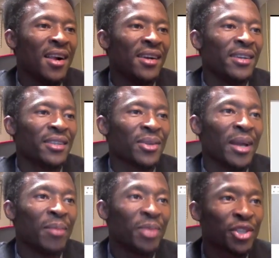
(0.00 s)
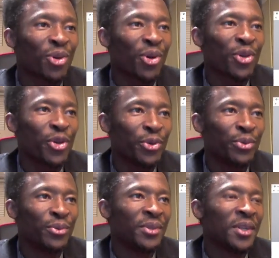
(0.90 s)
So let me show
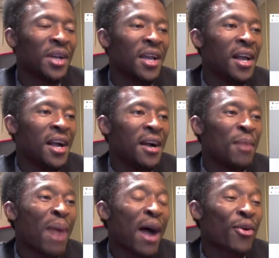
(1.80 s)
you by